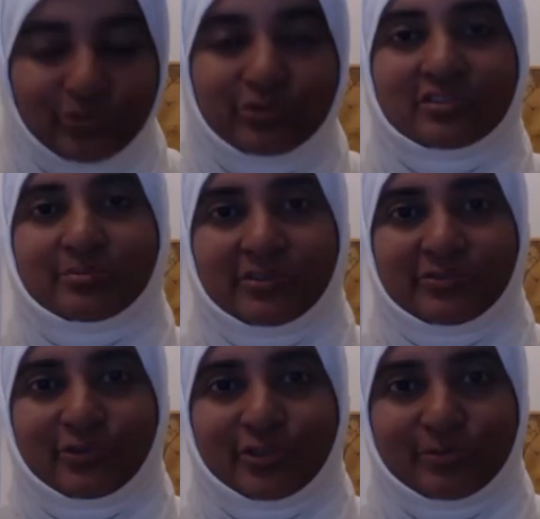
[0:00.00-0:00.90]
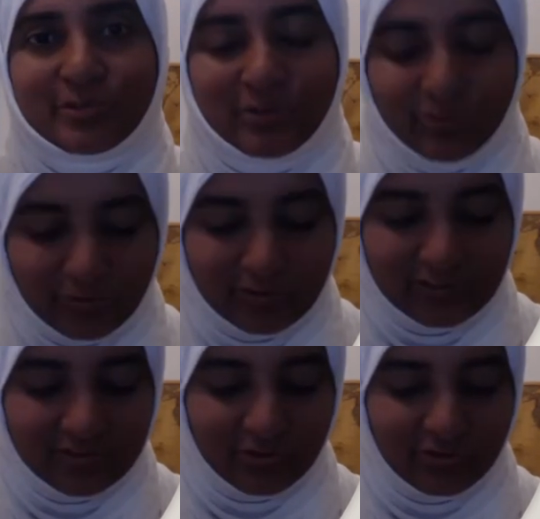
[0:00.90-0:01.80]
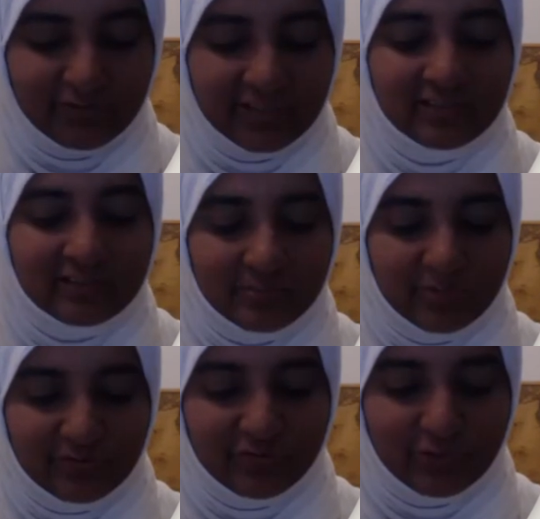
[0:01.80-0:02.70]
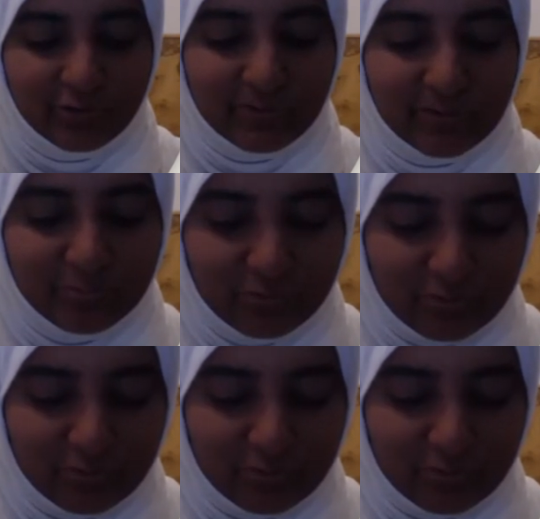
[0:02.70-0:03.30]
youth before you are old, your wealth before you are